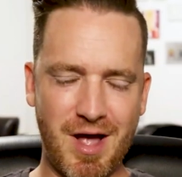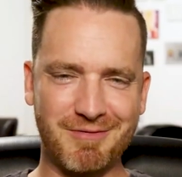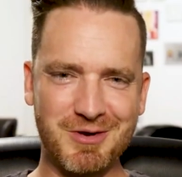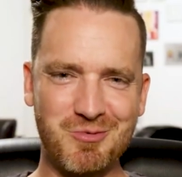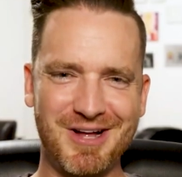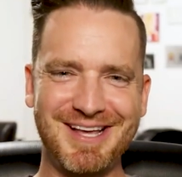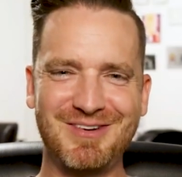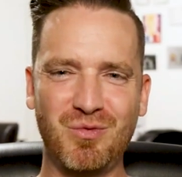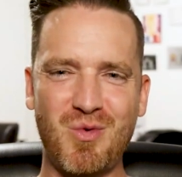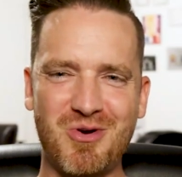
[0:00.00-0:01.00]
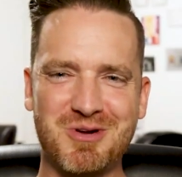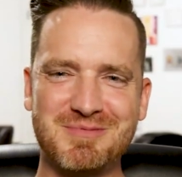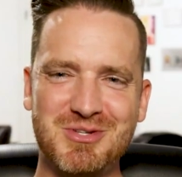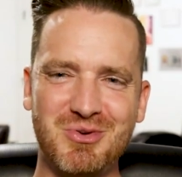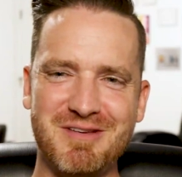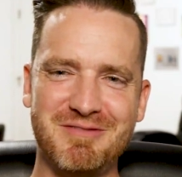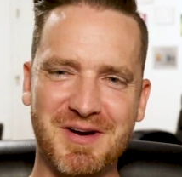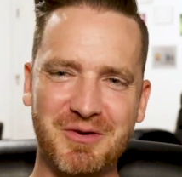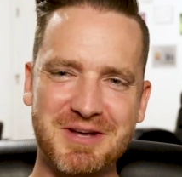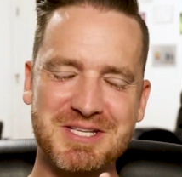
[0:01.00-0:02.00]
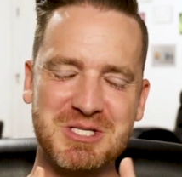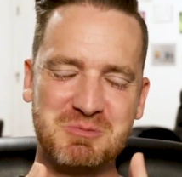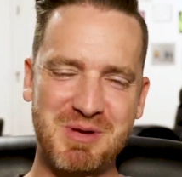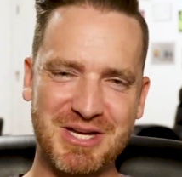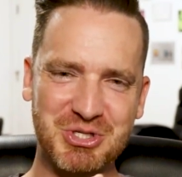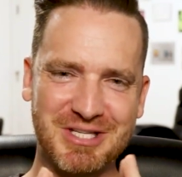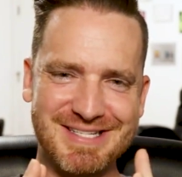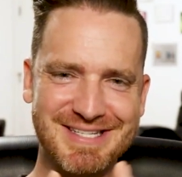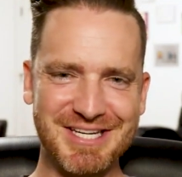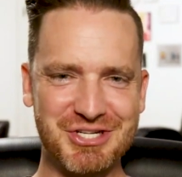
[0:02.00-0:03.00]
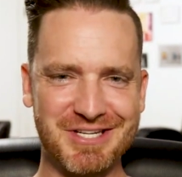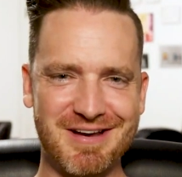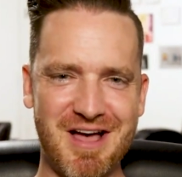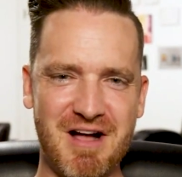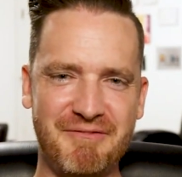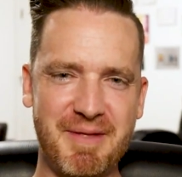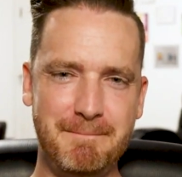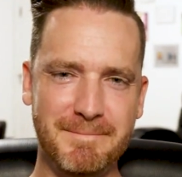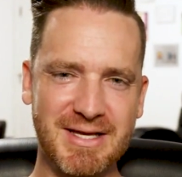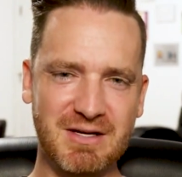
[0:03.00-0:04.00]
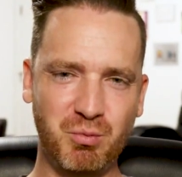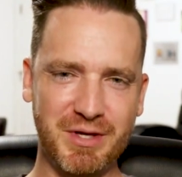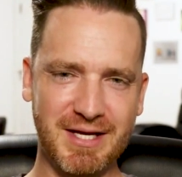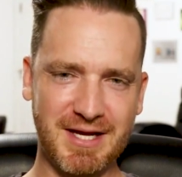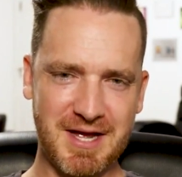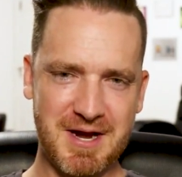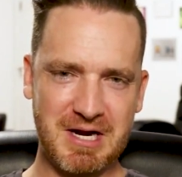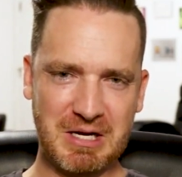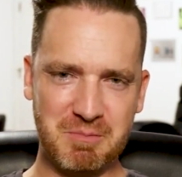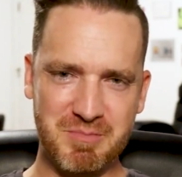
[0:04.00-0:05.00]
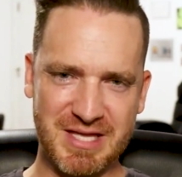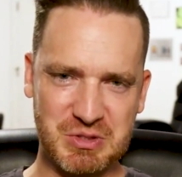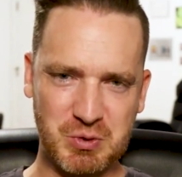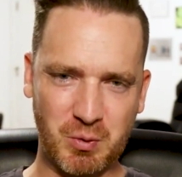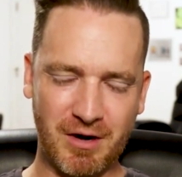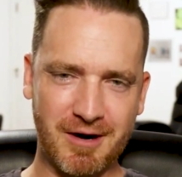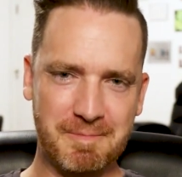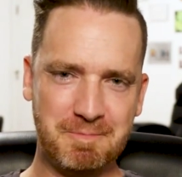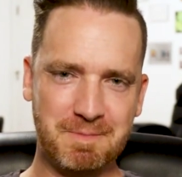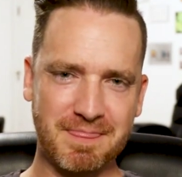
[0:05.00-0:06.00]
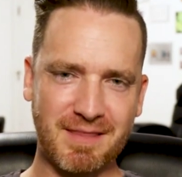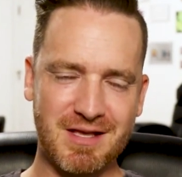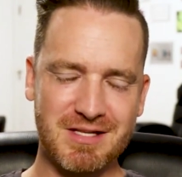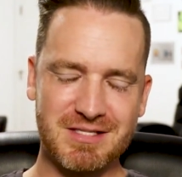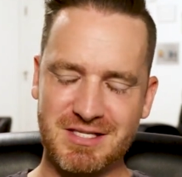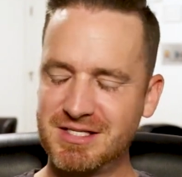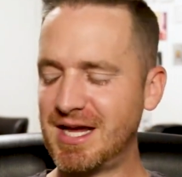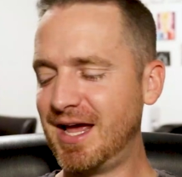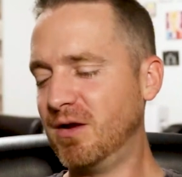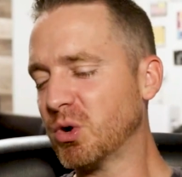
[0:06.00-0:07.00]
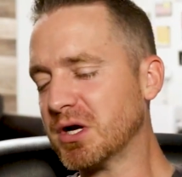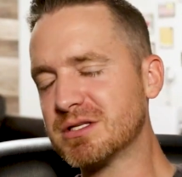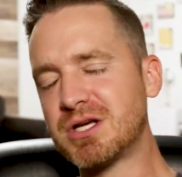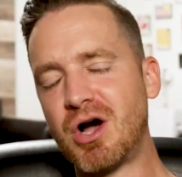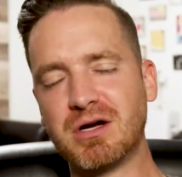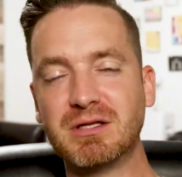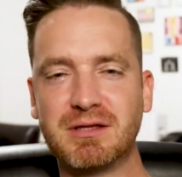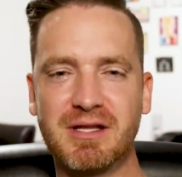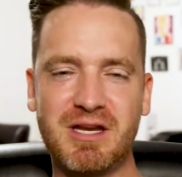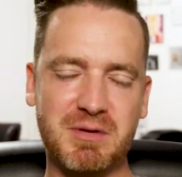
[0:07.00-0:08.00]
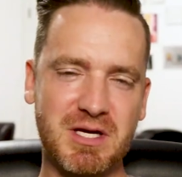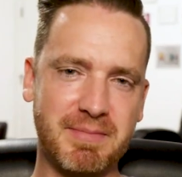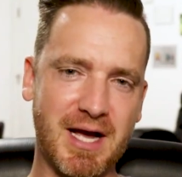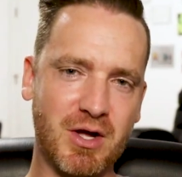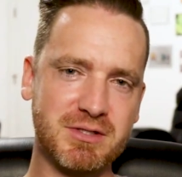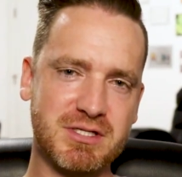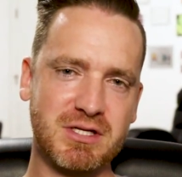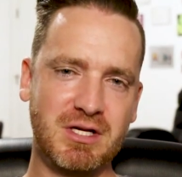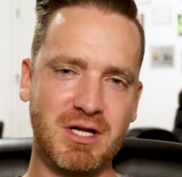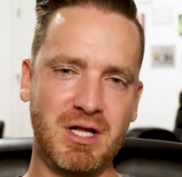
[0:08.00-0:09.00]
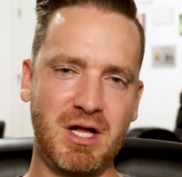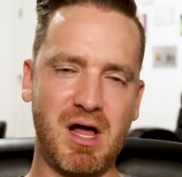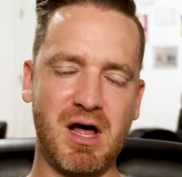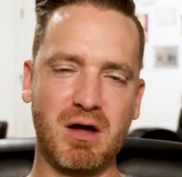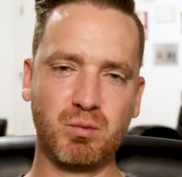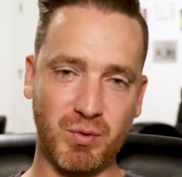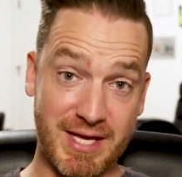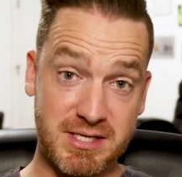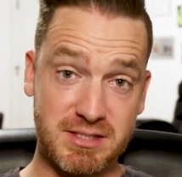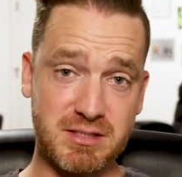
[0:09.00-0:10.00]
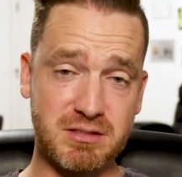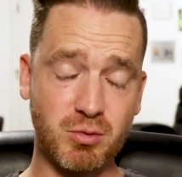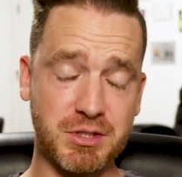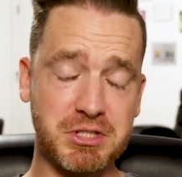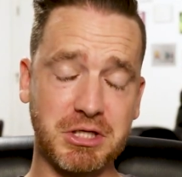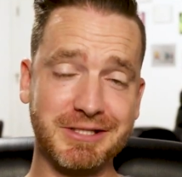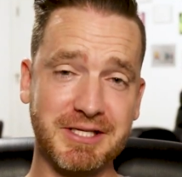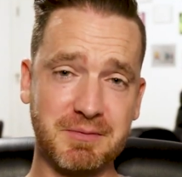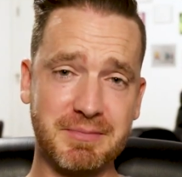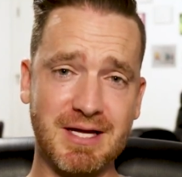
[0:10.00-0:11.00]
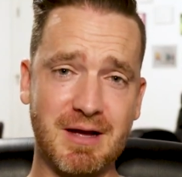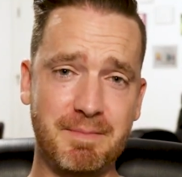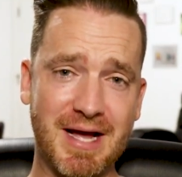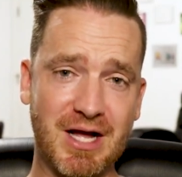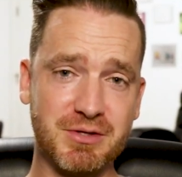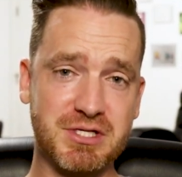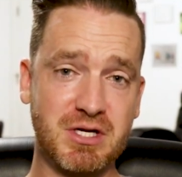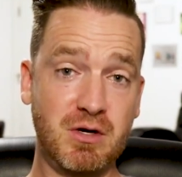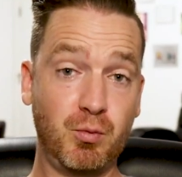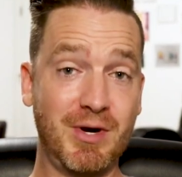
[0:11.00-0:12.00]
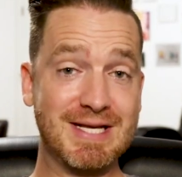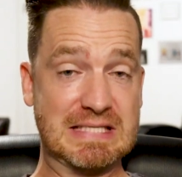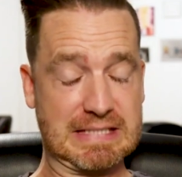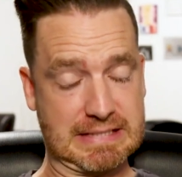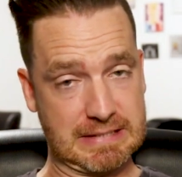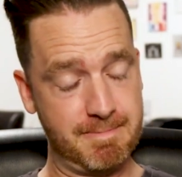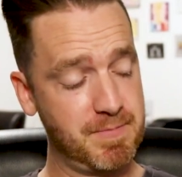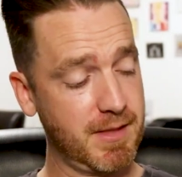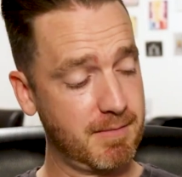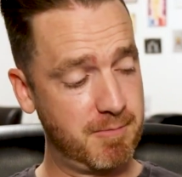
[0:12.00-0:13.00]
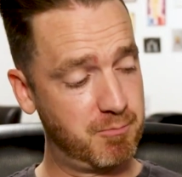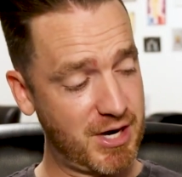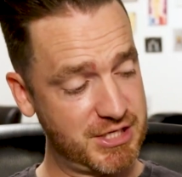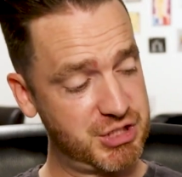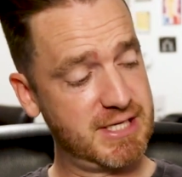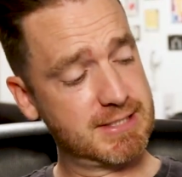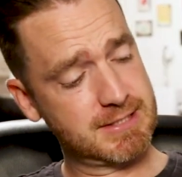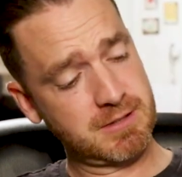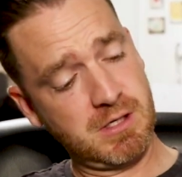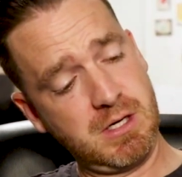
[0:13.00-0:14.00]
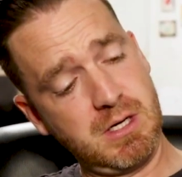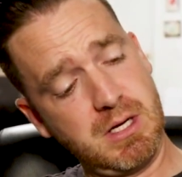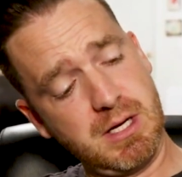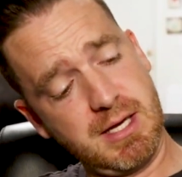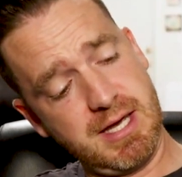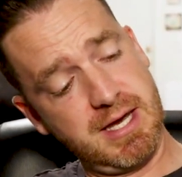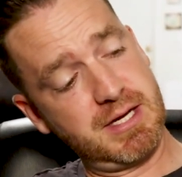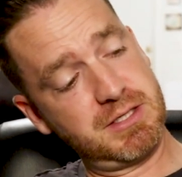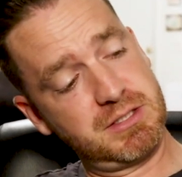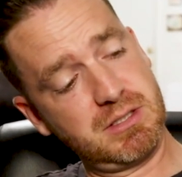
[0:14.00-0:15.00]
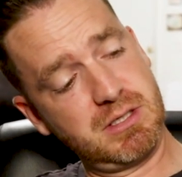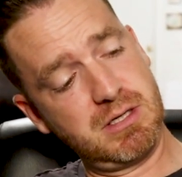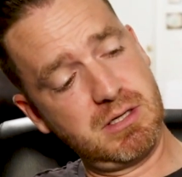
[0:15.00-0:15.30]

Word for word: everyone, and welcome to a very special edition of the Midweek Mentor. Today, we're going to talk a little bit about uh, race, we're going to talk a little bit about racism and prejudice, and